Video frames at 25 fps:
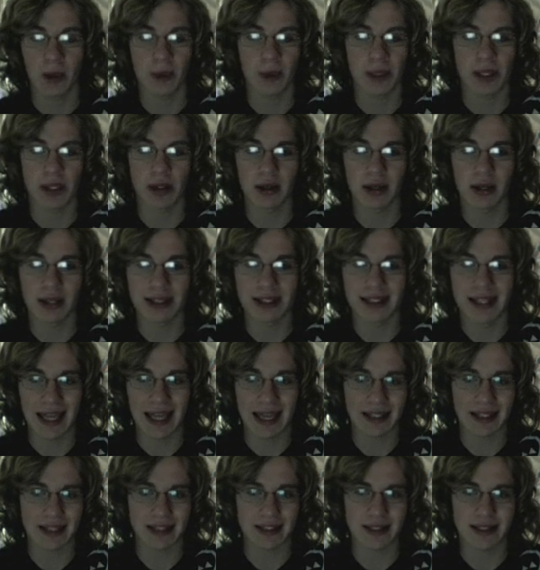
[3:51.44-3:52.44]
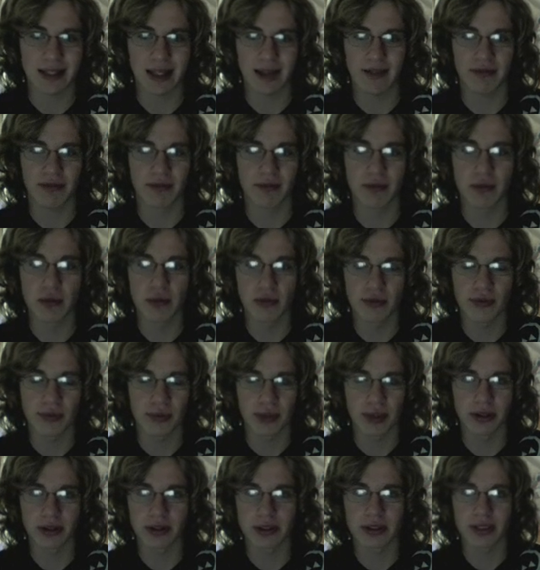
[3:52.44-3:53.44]
We look at legs and therefore
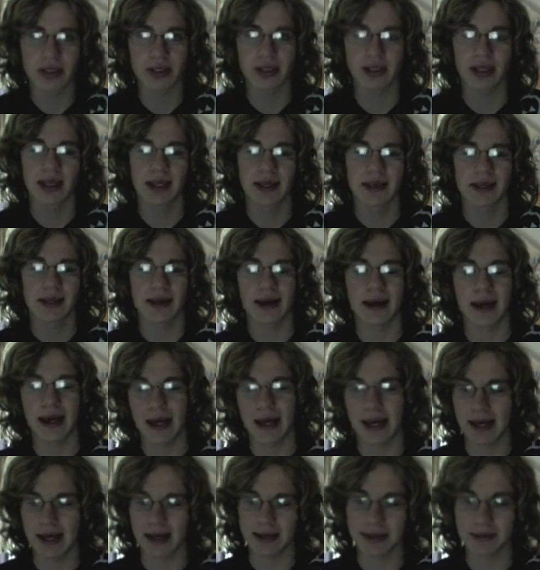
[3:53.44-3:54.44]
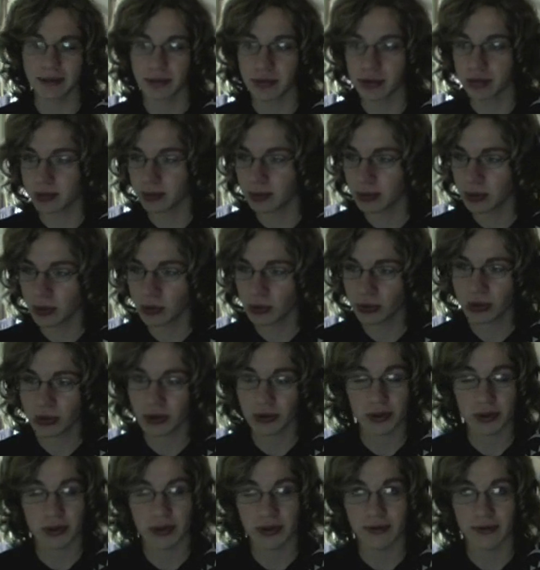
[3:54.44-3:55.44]
movements and all
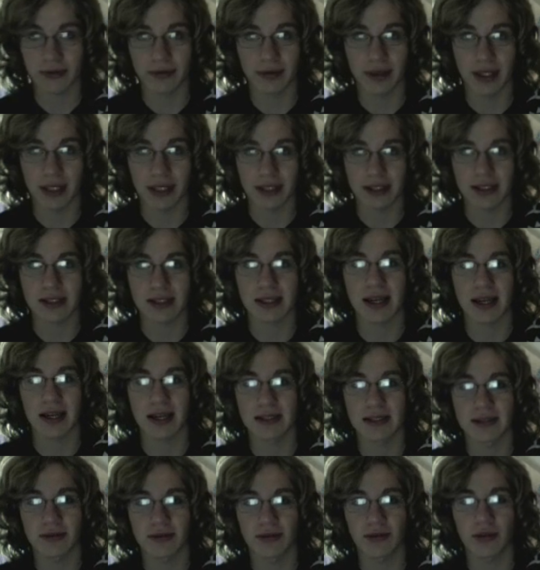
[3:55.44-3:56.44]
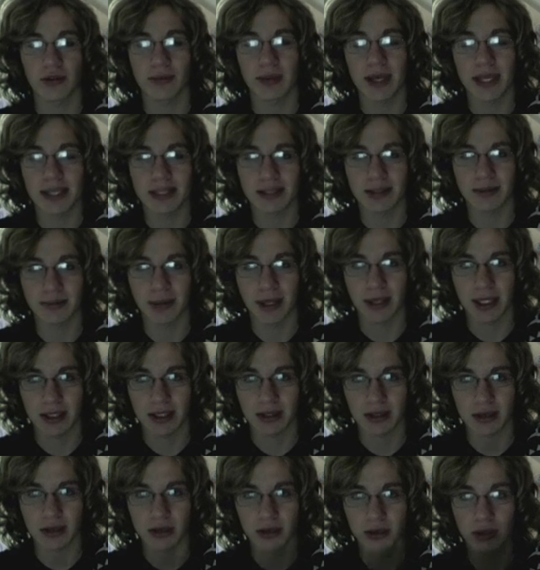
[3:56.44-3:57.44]
sorts of different things, and from his
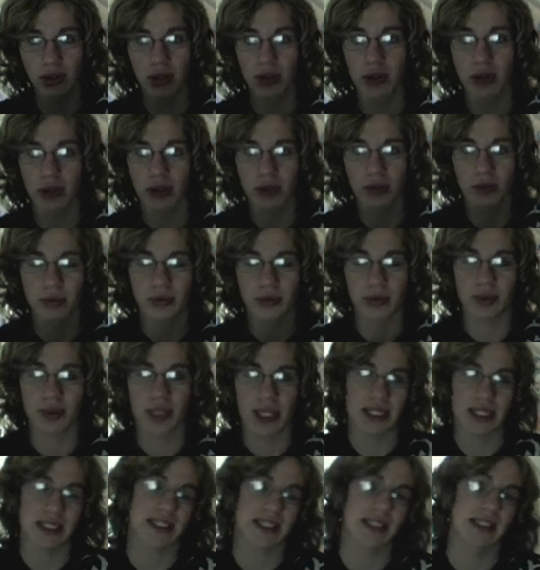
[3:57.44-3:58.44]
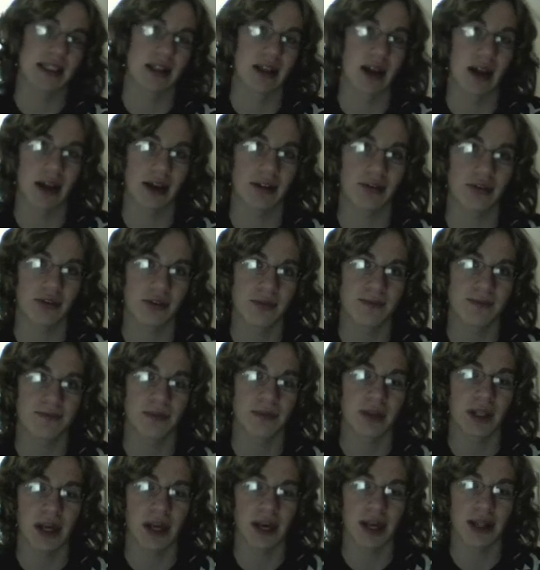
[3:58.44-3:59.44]
opinion you look at all the things in life
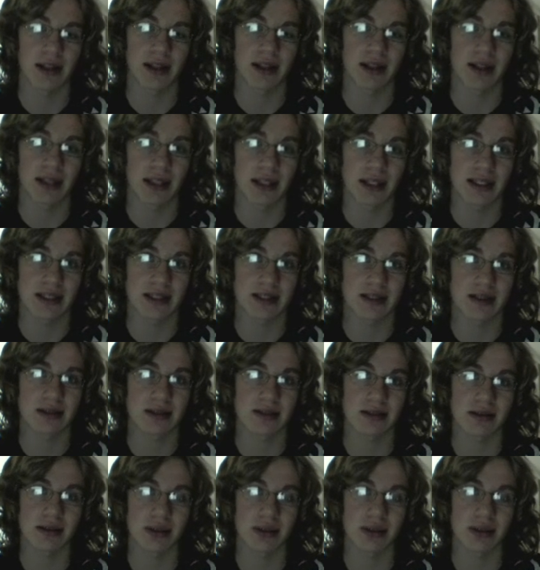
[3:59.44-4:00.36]
and that these